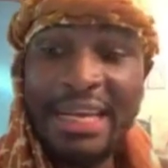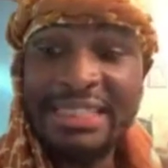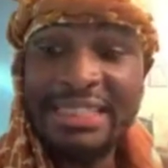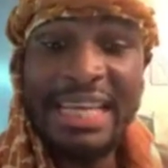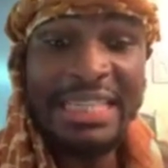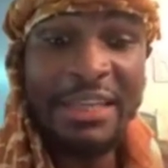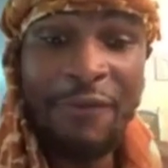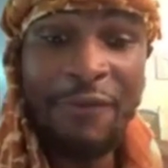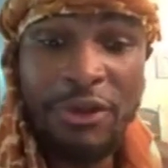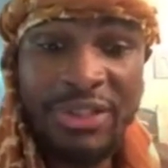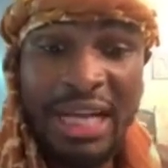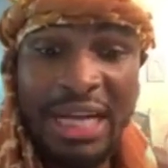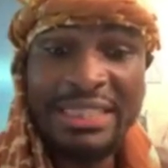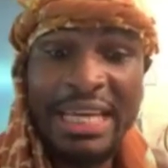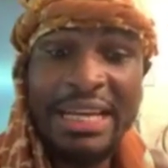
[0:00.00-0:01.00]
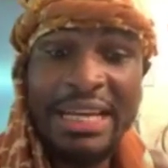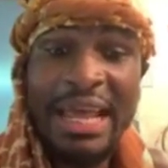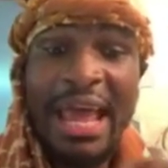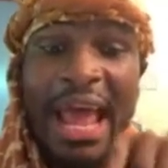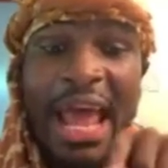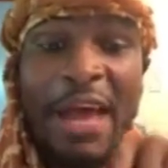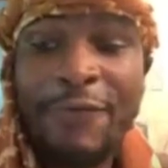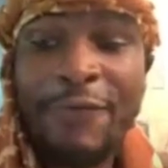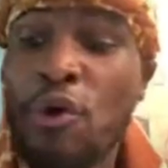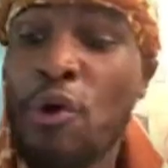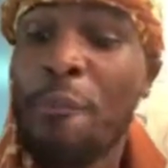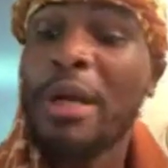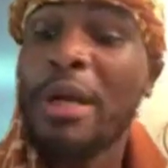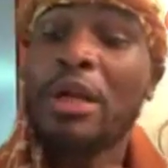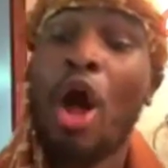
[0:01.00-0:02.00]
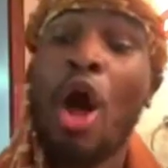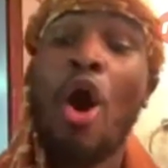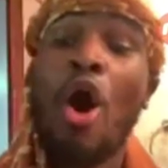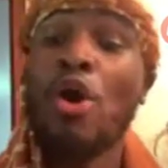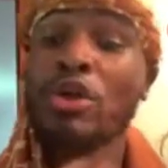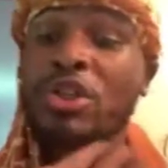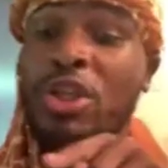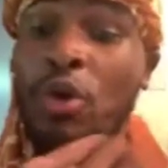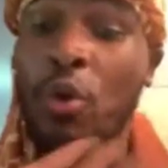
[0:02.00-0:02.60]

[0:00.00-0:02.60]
And it says in verse 19, if you belong